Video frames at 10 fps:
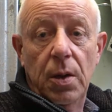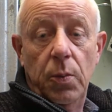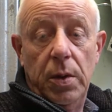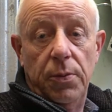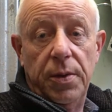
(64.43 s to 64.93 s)

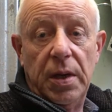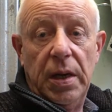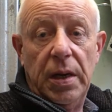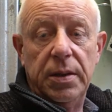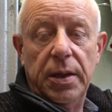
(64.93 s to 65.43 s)
Went over the
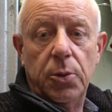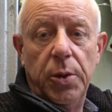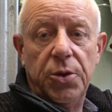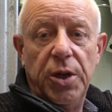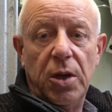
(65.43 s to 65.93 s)
garden, had a
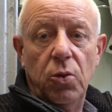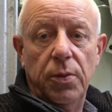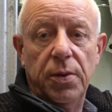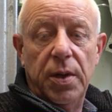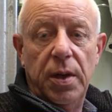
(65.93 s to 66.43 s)
quick check
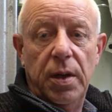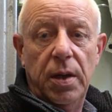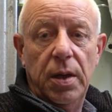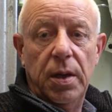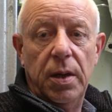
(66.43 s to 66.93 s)
over there.
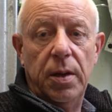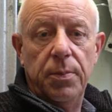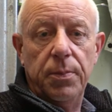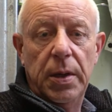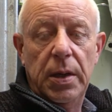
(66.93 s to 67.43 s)

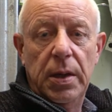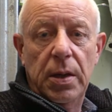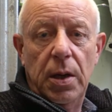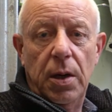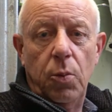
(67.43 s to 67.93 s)

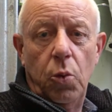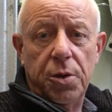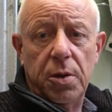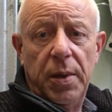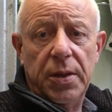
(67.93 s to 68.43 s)
I
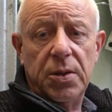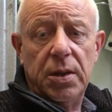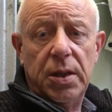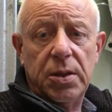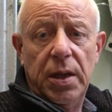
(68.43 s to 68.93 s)
watered the plants in
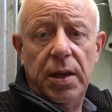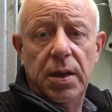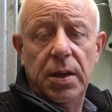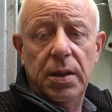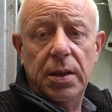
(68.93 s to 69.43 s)
last night,
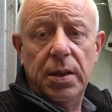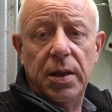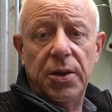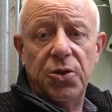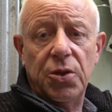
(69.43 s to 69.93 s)

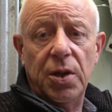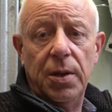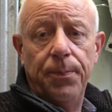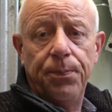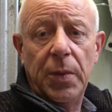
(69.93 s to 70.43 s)
as you've seen.
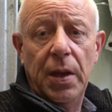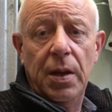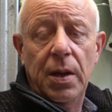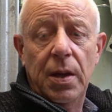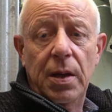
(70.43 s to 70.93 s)

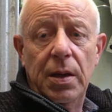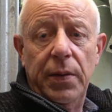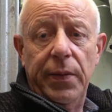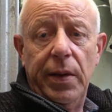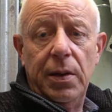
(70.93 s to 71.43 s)

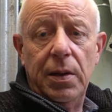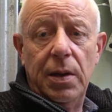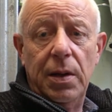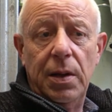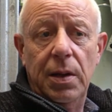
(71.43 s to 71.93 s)
And
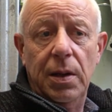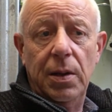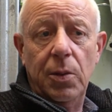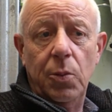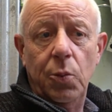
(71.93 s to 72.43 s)
then
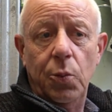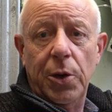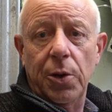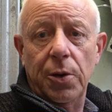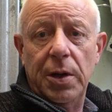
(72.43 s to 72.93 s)
we
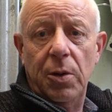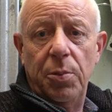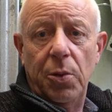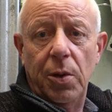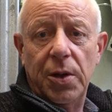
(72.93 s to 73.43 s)
got a
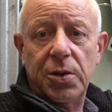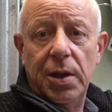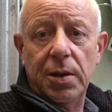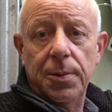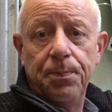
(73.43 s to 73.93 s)
downpour last night.